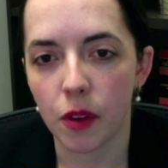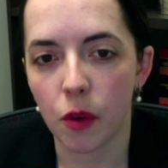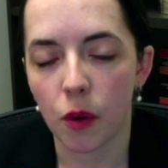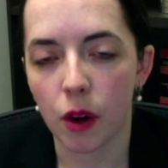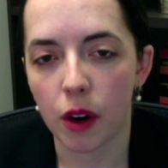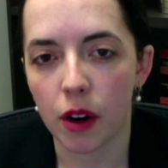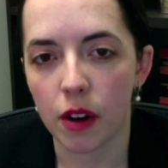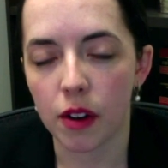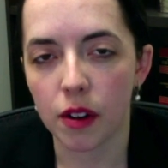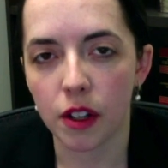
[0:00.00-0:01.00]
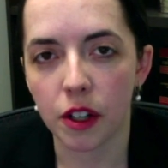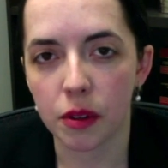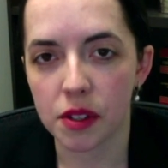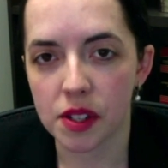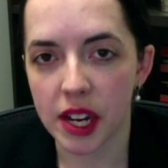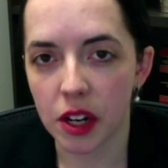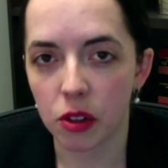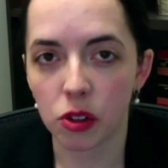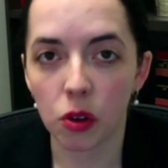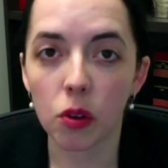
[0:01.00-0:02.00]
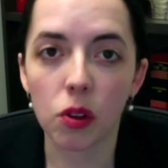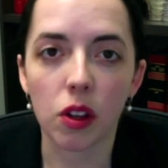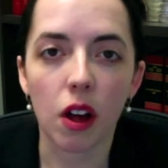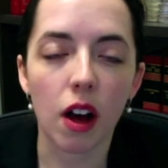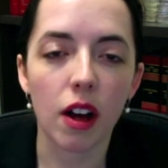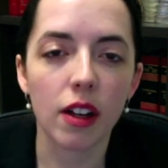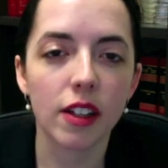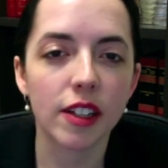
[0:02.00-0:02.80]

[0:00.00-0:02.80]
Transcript: or, a state or local law.